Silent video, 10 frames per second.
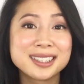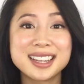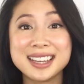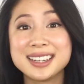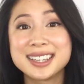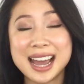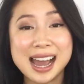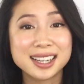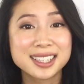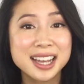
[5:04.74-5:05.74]

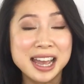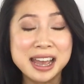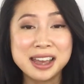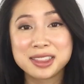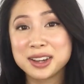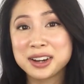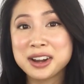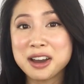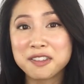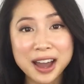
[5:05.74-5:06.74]
intact.
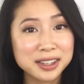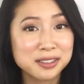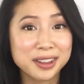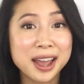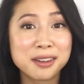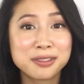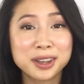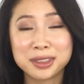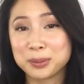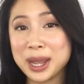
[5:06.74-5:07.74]
They're a fact of life.
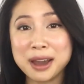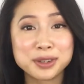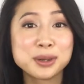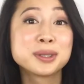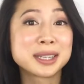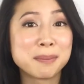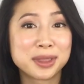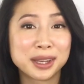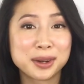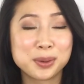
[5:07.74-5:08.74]
We have to do
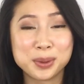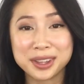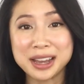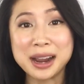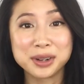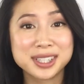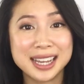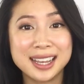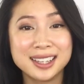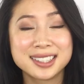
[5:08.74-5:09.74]
something with our
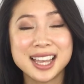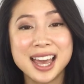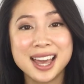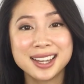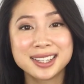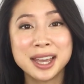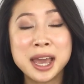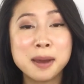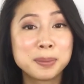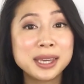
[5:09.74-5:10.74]
days, and
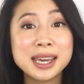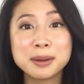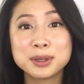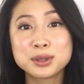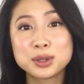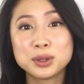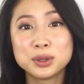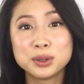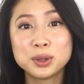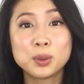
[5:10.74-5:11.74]
being able
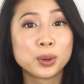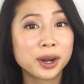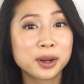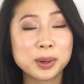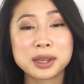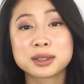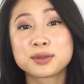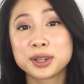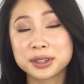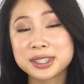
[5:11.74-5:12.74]
to work, whether it's
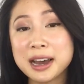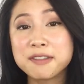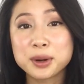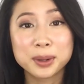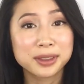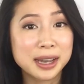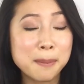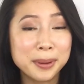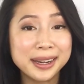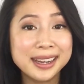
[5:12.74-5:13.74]
for yourself or with a
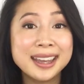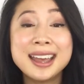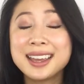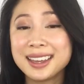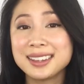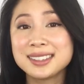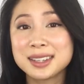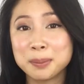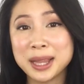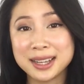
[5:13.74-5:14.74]
company, is
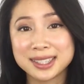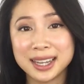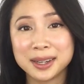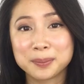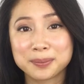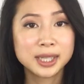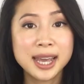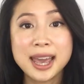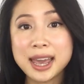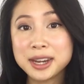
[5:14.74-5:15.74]
a blessing.
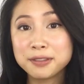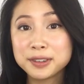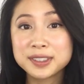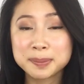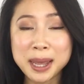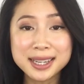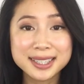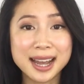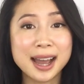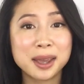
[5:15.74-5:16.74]
And if you've spent
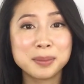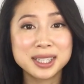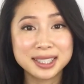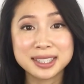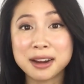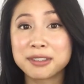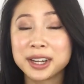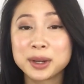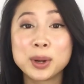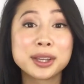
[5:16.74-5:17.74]
time
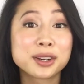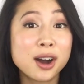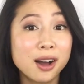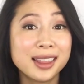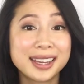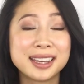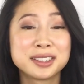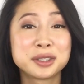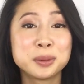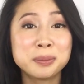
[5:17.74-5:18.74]
discovering what your calling
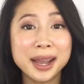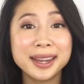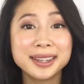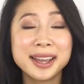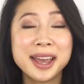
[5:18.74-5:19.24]
is, you might